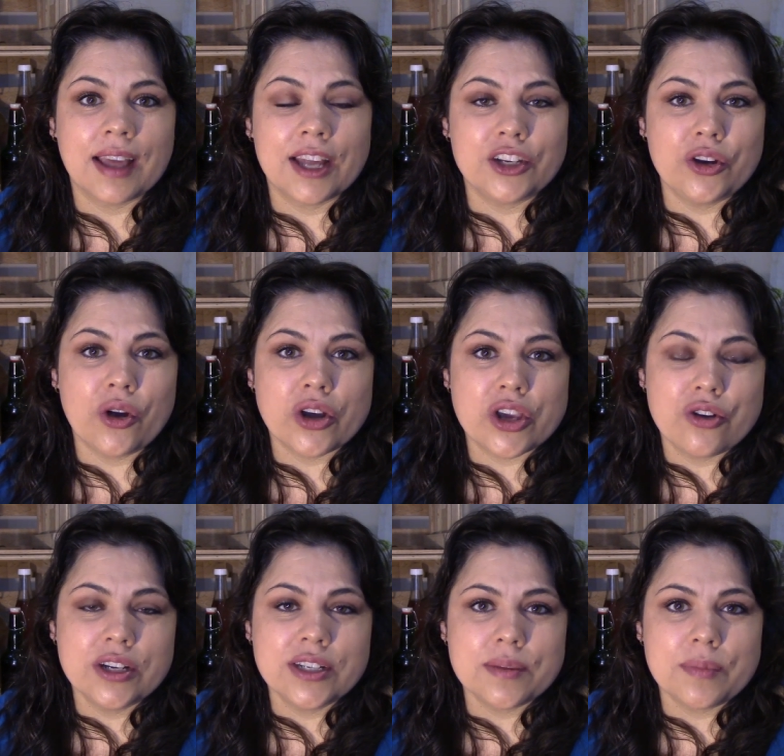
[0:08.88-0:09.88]
and you are
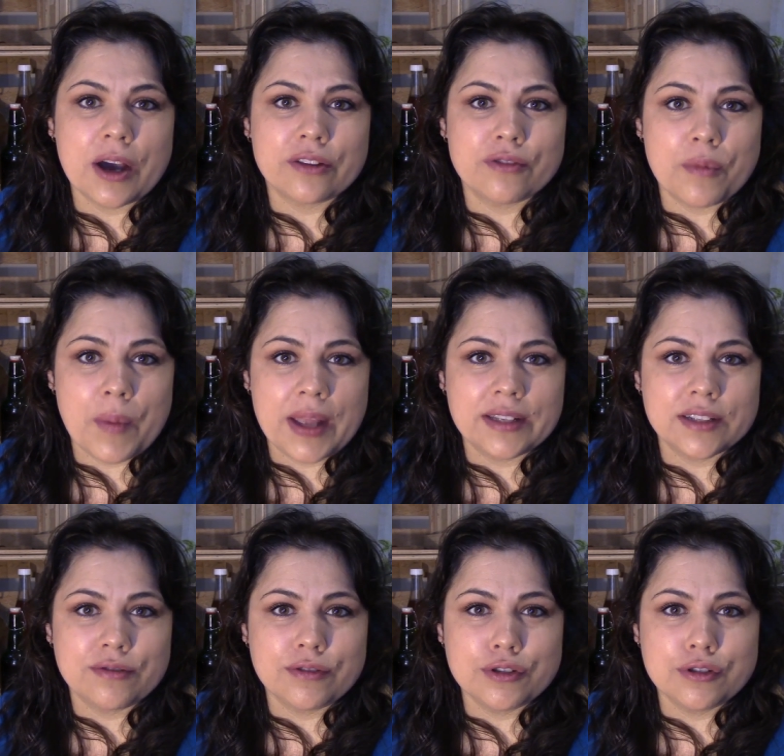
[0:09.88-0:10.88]
curious about
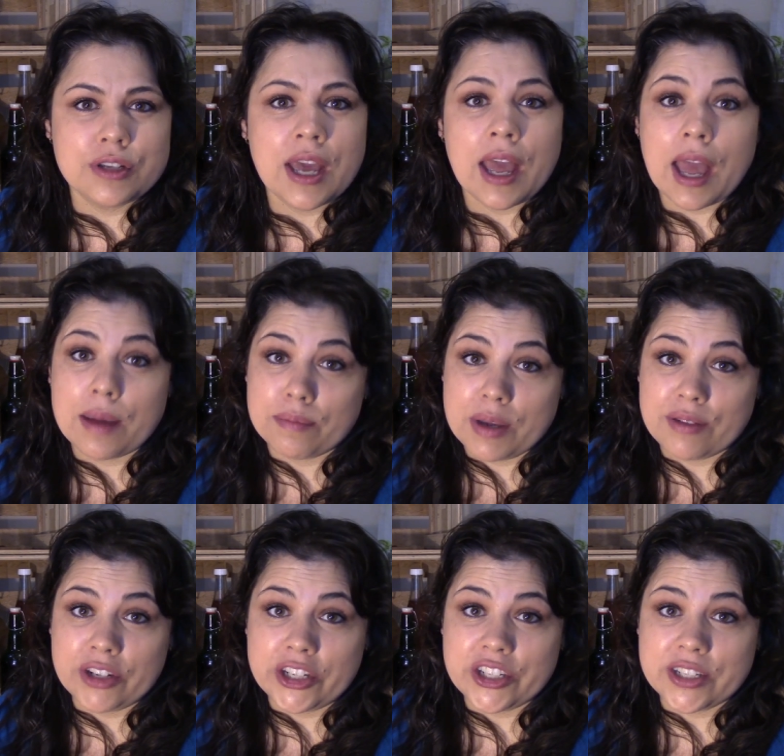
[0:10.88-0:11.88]
fermented food and
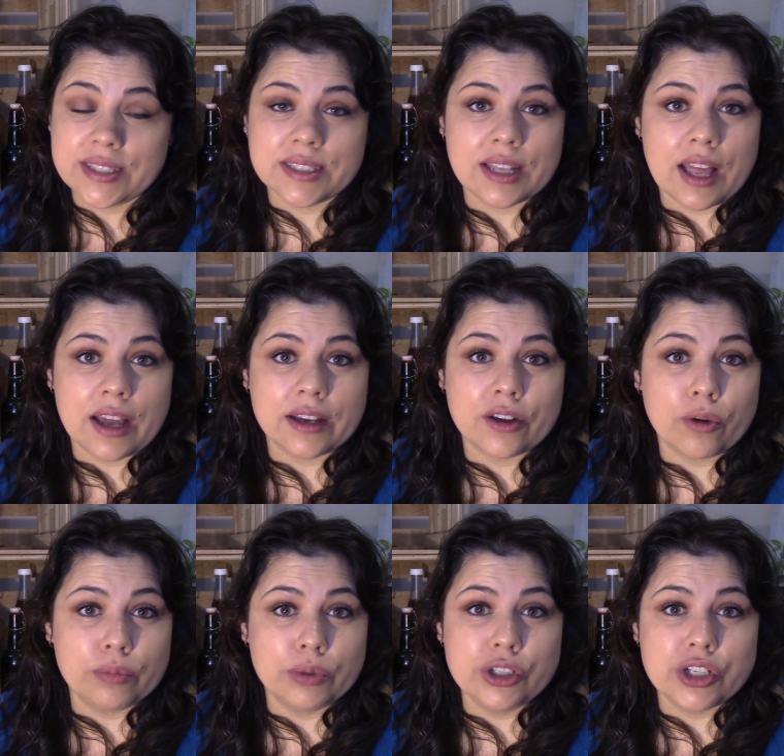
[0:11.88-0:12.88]
beverages like
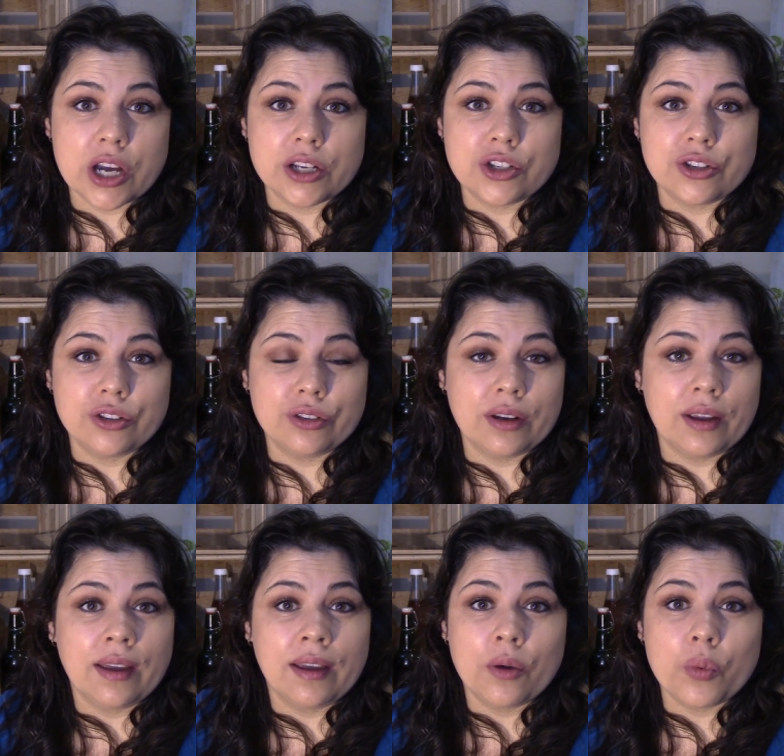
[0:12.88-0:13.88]
kombucha, jun,
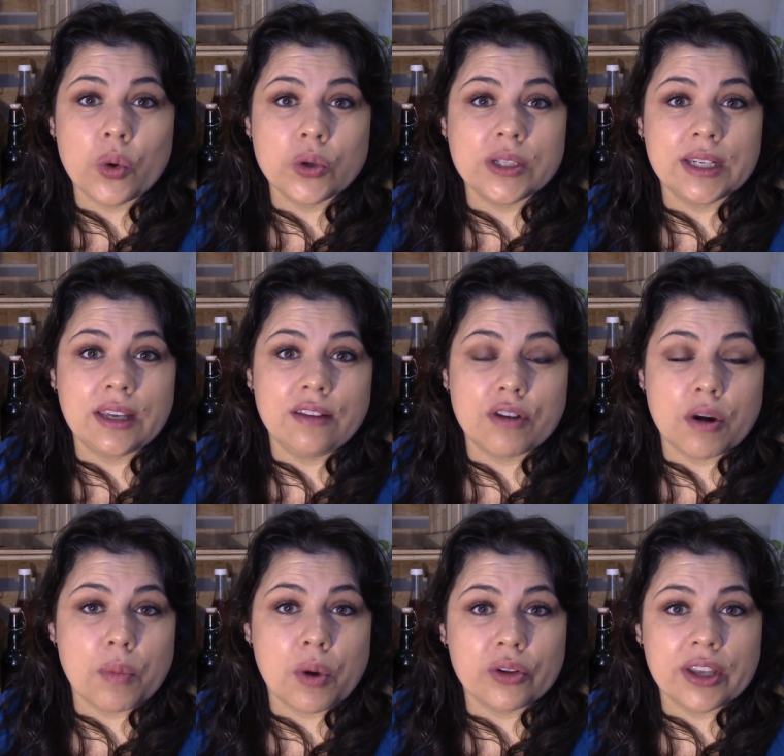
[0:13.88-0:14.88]
water
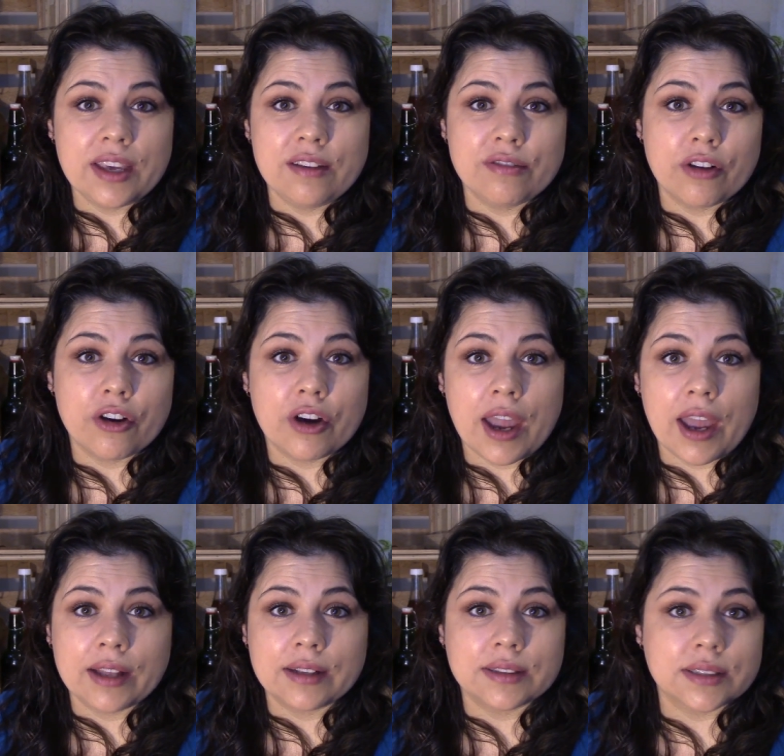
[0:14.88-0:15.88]
kefir, milk kefir
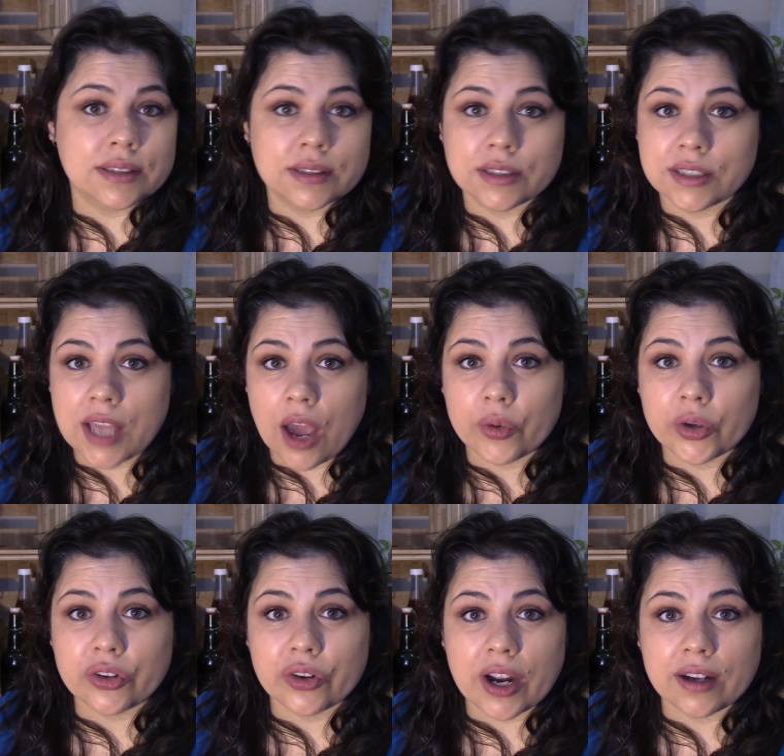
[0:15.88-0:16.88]
and
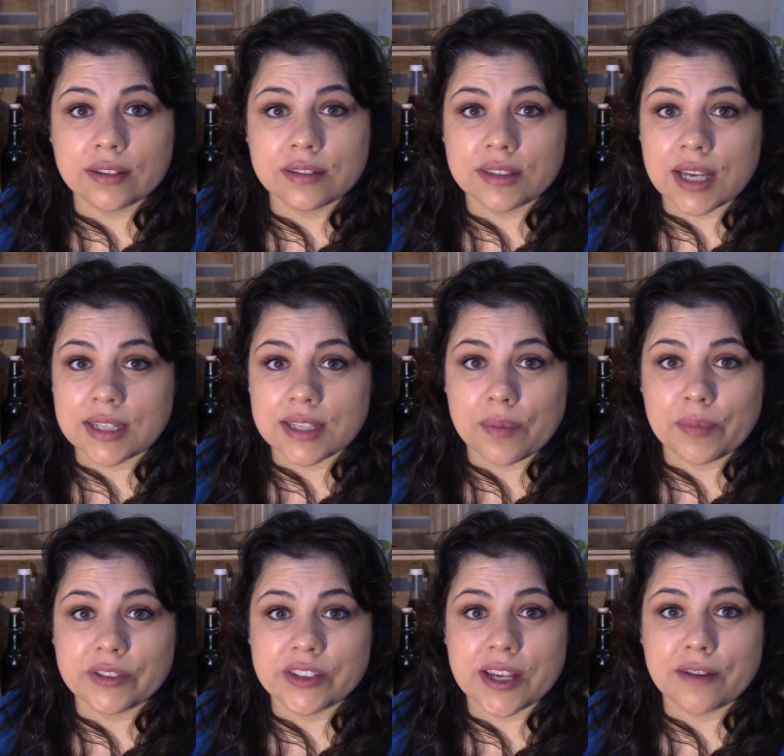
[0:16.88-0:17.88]
sauerkraut, that type
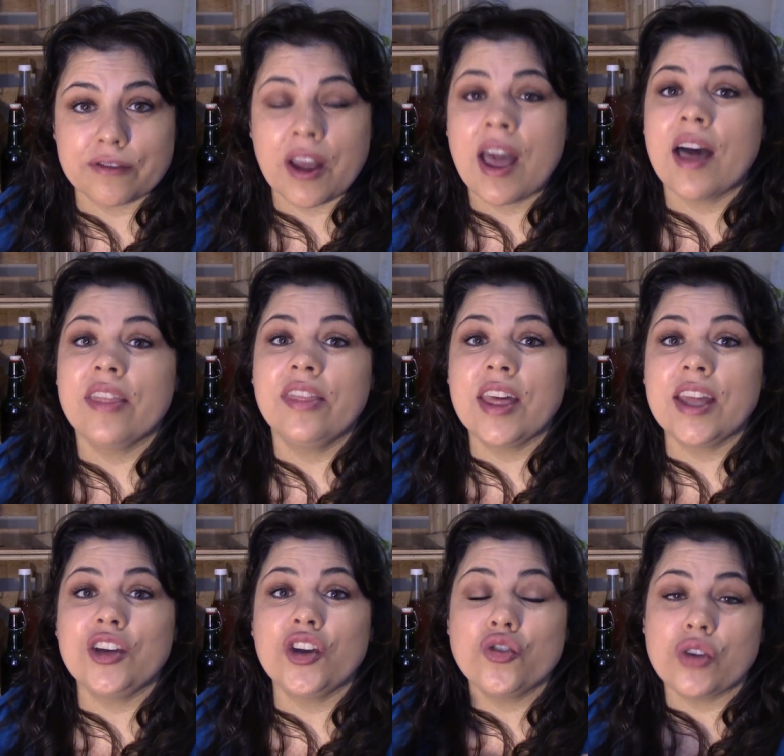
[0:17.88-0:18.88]
of stuff,
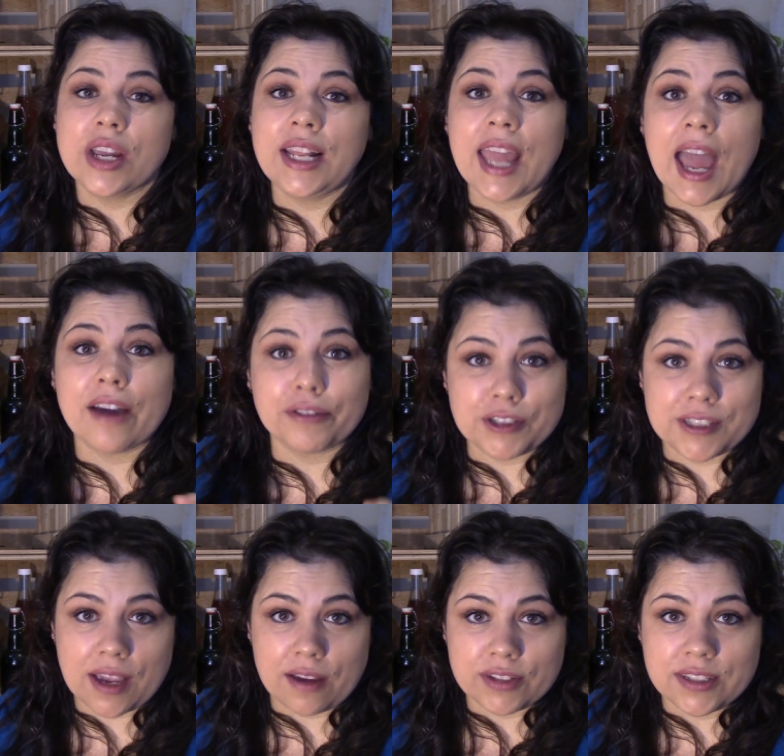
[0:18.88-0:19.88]
then you really have to
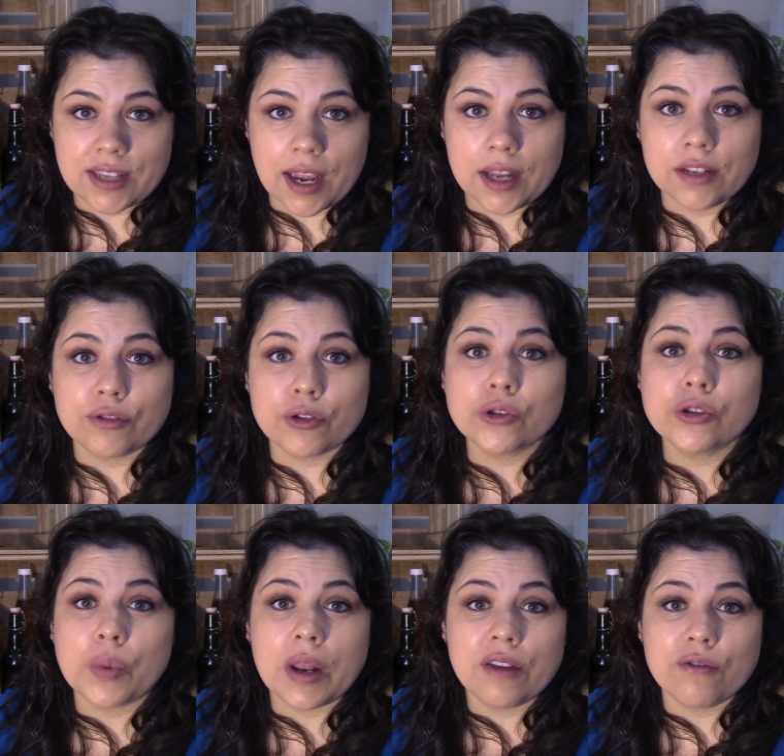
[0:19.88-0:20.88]
save the date for
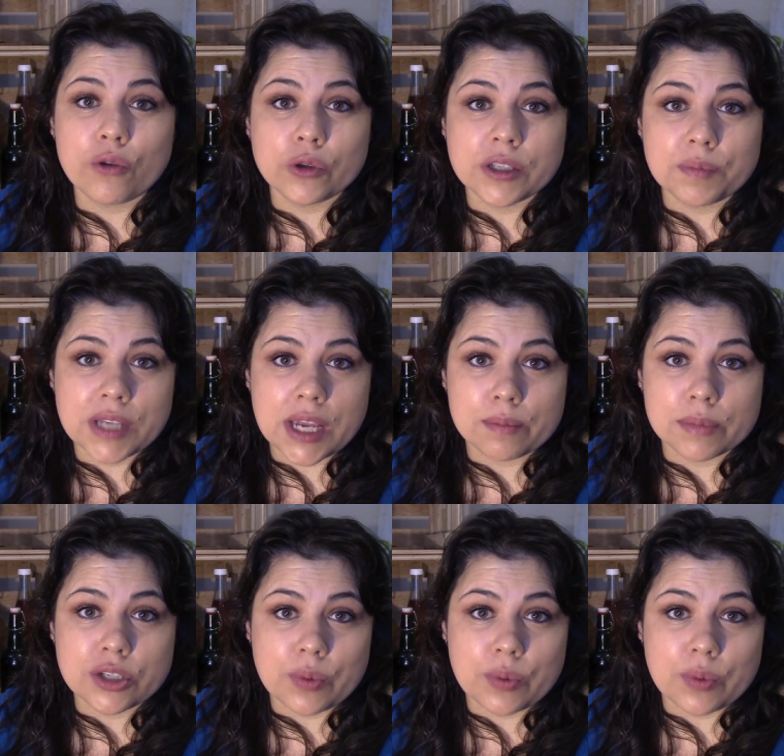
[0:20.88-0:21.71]
24 September